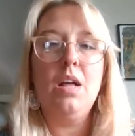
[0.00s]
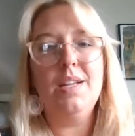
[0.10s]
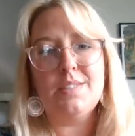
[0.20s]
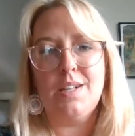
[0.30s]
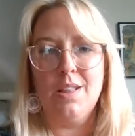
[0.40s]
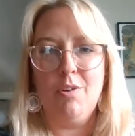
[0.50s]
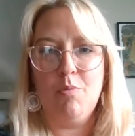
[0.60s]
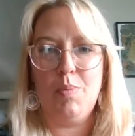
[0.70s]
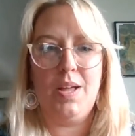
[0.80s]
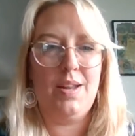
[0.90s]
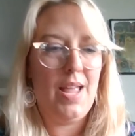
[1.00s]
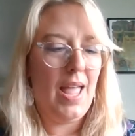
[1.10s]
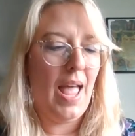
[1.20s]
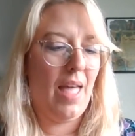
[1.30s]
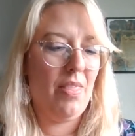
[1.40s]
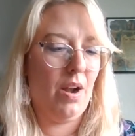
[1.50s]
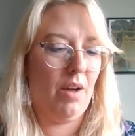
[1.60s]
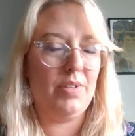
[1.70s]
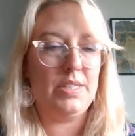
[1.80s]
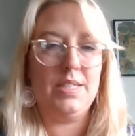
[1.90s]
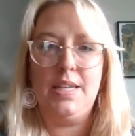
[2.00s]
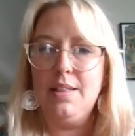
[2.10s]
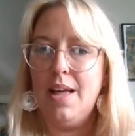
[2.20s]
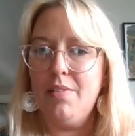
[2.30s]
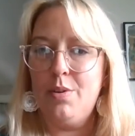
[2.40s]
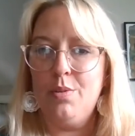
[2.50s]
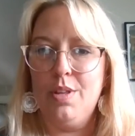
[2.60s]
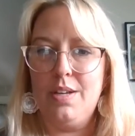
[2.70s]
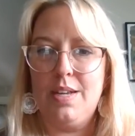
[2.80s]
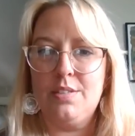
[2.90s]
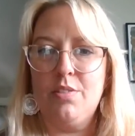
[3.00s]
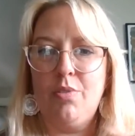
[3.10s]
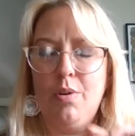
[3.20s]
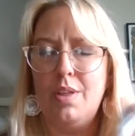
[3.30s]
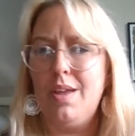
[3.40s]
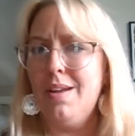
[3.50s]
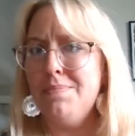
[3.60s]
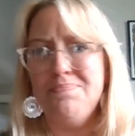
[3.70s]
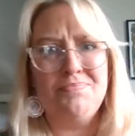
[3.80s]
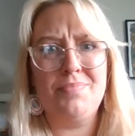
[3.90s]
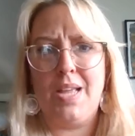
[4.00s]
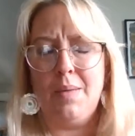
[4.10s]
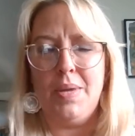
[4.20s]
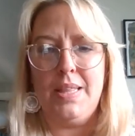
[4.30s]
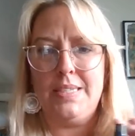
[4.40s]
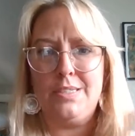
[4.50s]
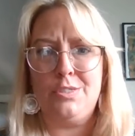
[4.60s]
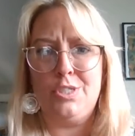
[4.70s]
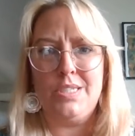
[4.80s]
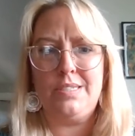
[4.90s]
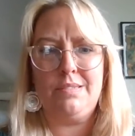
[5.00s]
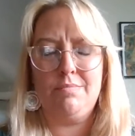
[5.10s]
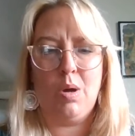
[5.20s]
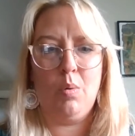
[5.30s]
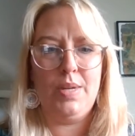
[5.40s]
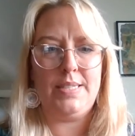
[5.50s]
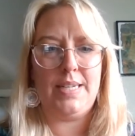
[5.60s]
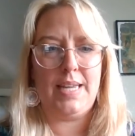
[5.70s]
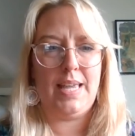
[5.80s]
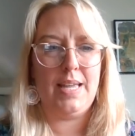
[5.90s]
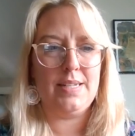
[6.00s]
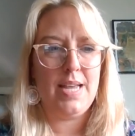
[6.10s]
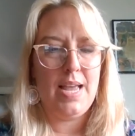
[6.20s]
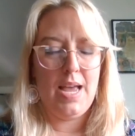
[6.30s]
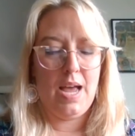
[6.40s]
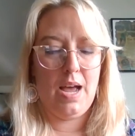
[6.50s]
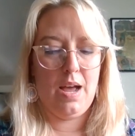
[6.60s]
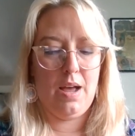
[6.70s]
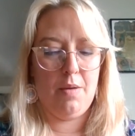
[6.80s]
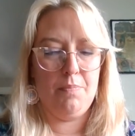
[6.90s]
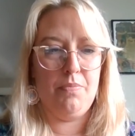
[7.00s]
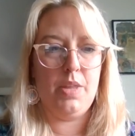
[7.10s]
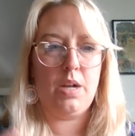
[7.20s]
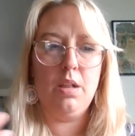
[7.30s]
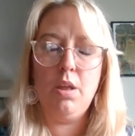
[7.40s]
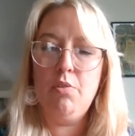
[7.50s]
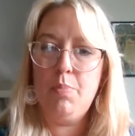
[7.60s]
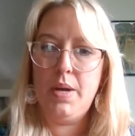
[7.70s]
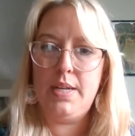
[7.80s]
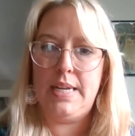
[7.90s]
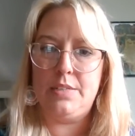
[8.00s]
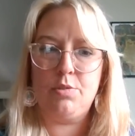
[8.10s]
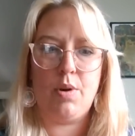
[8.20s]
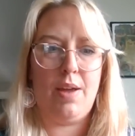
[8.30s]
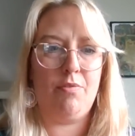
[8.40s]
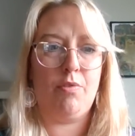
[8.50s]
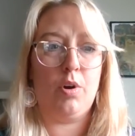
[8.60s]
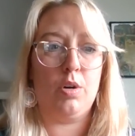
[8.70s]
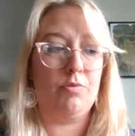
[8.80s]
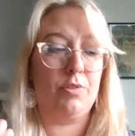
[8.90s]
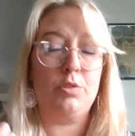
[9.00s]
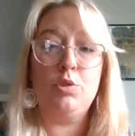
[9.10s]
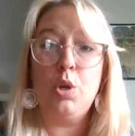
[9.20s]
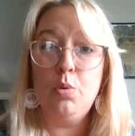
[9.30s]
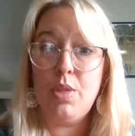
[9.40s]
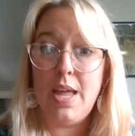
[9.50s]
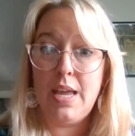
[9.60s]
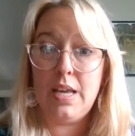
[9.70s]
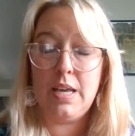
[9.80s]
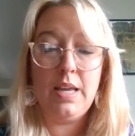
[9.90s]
It's clovebud. And then obviously Lavandula augustifolia. I mean, this is just always in a kit. The clovebud is great for toothache.